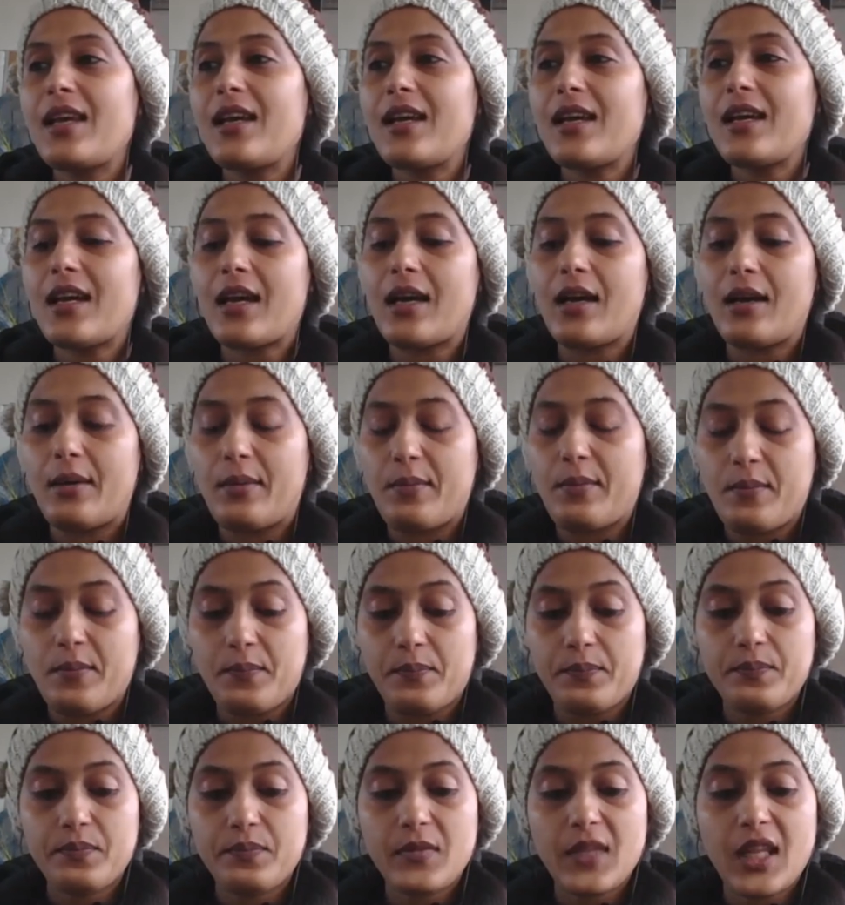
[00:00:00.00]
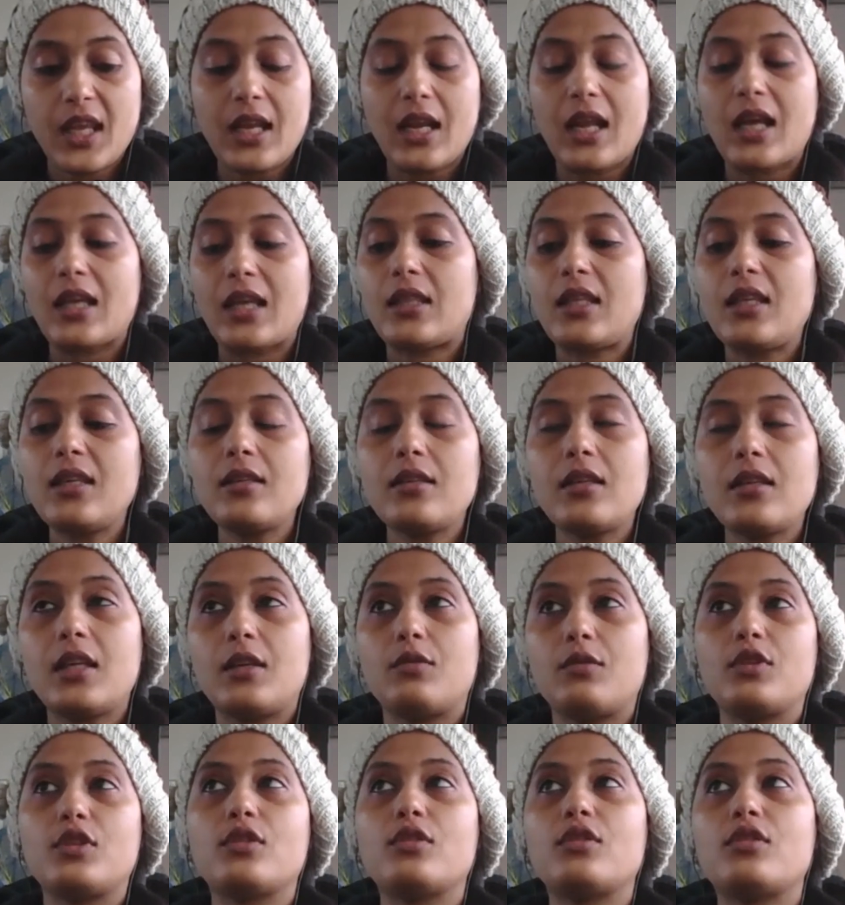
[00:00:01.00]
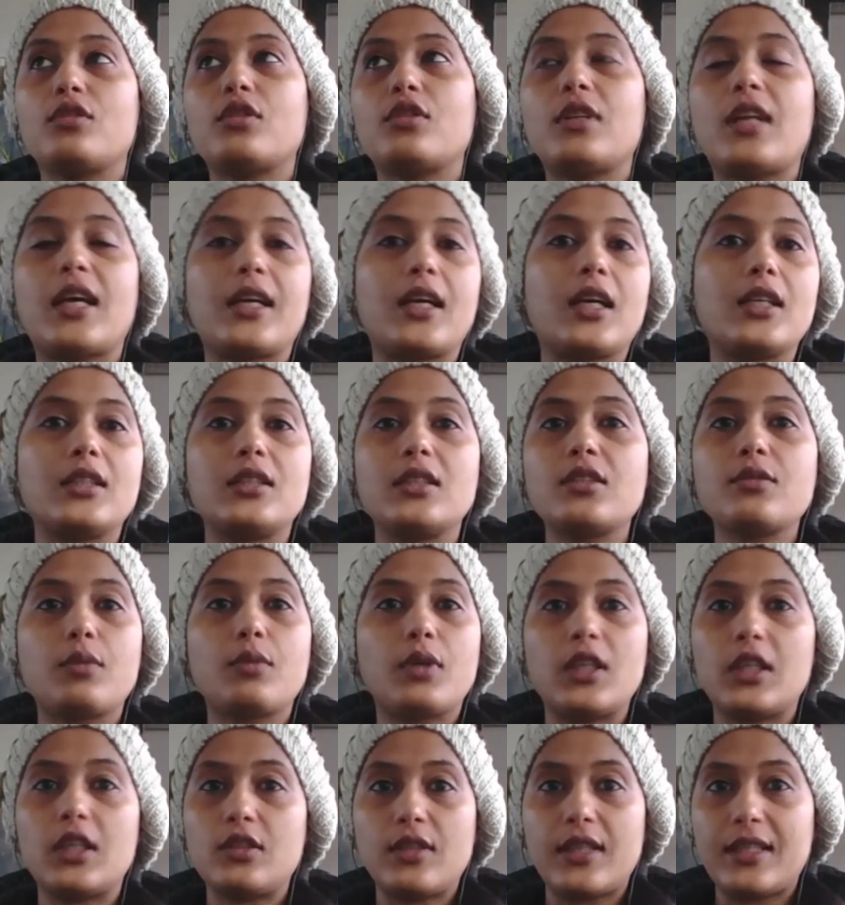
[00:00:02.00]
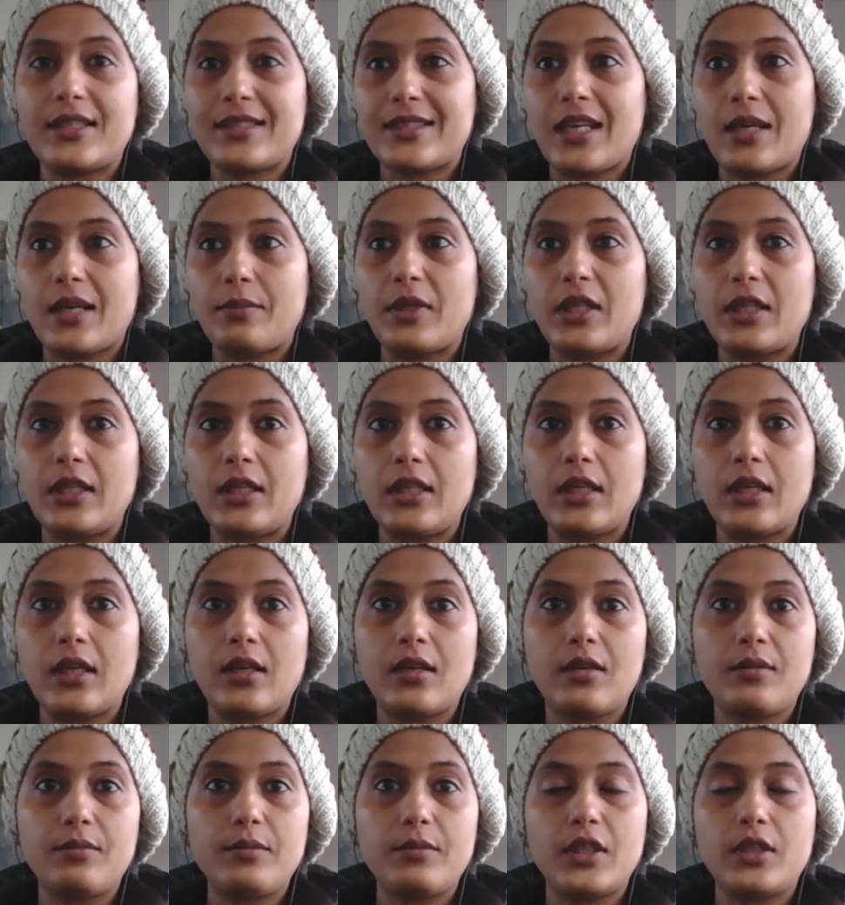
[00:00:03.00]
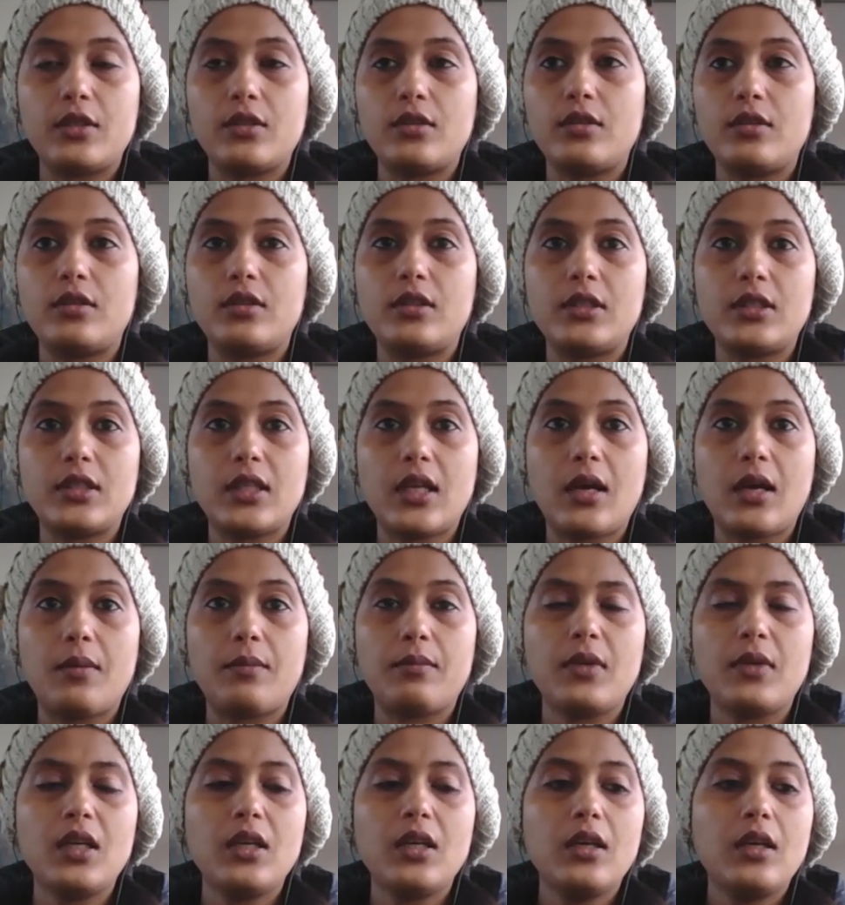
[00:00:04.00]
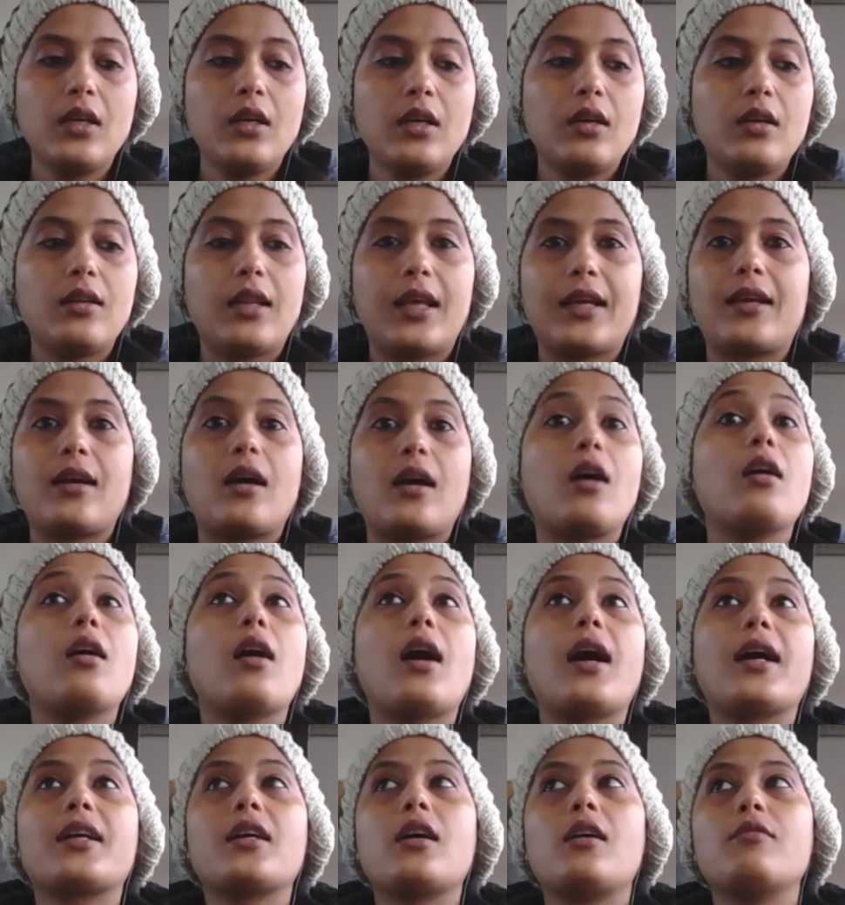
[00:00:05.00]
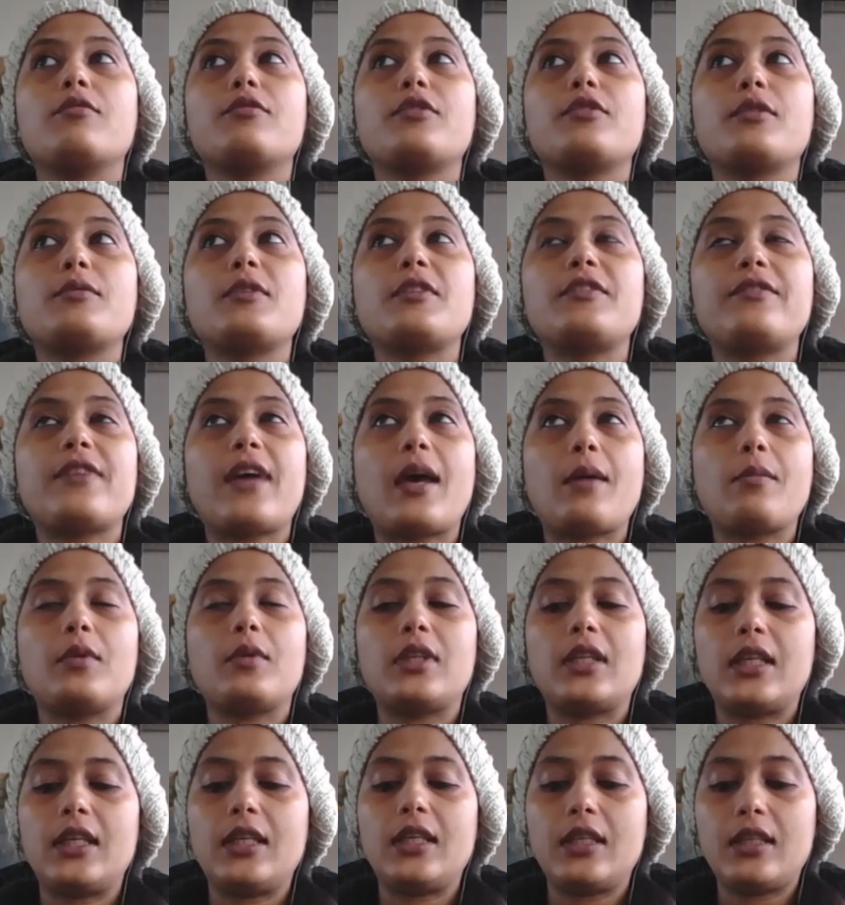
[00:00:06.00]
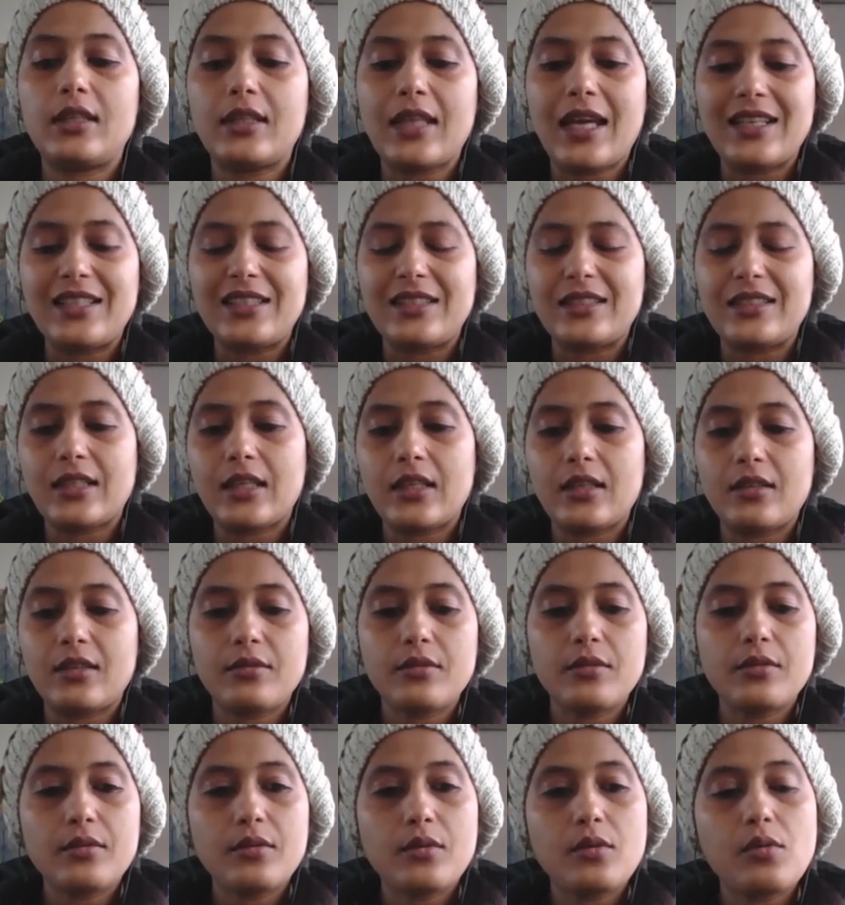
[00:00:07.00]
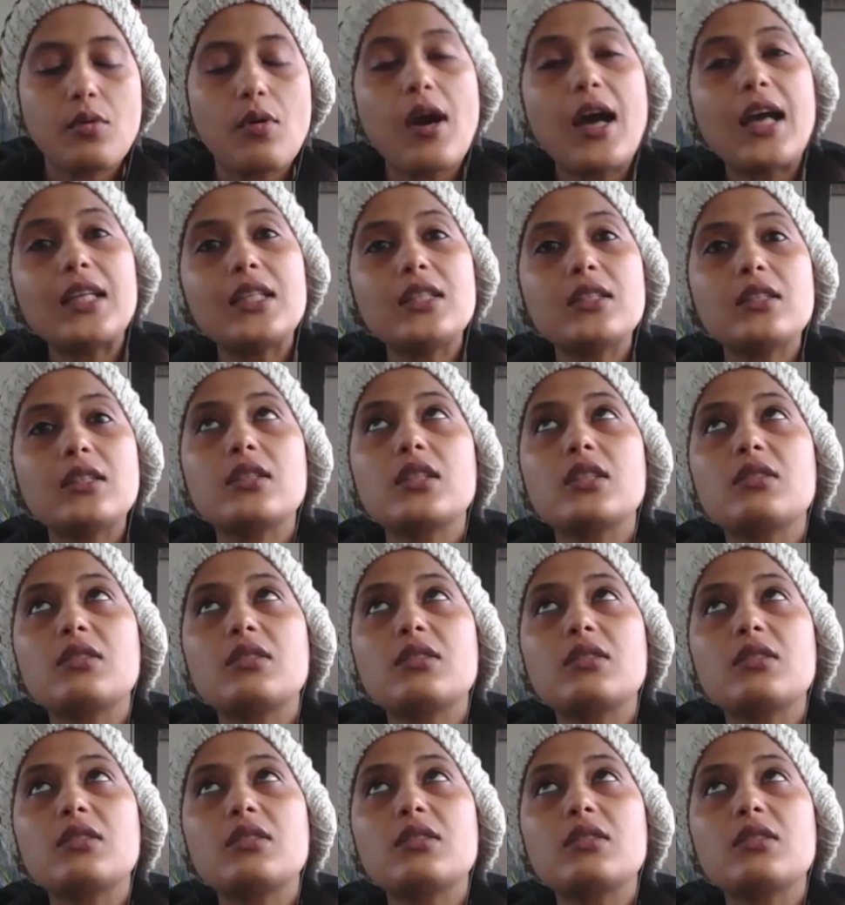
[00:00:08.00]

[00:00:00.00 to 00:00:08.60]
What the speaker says: Um, and I think it was also like I just wanted to escape India because like I come from a family that is like quite